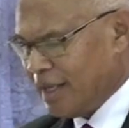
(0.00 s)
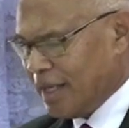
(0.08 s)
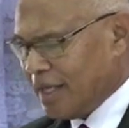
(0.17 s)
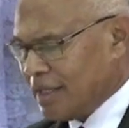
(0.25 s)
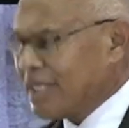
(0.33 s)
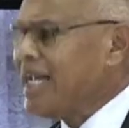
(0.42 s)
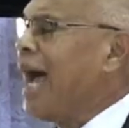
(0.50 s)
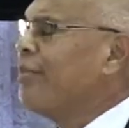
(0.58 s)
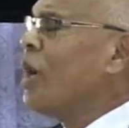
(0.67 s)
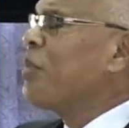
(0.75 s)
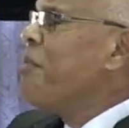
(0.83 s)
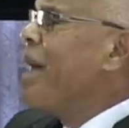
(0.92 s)
See, I'm
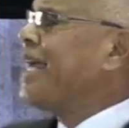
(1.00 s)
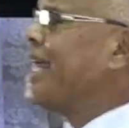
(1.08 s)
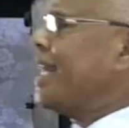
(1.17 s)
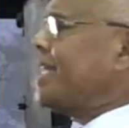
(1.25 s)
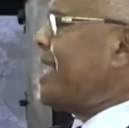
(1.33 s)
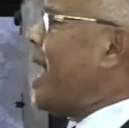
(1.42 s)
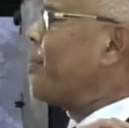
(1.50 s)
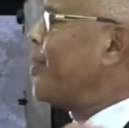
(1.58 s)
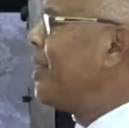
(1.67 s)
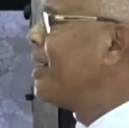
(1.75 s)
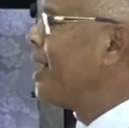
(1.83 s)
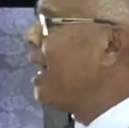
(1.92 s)
not making this up.
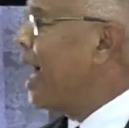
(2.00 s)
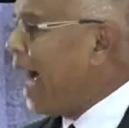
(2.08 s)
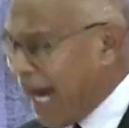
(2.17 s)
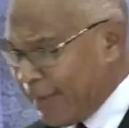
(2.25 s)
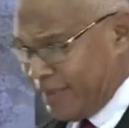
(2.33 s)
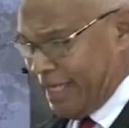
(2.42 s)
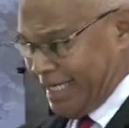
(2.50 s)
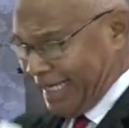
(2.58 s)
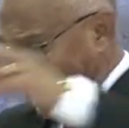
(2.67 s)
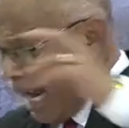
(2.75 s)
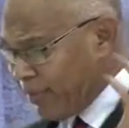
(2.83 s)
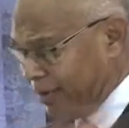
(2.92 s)
I'm just
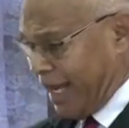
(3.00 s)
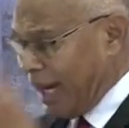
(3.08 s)
discovering.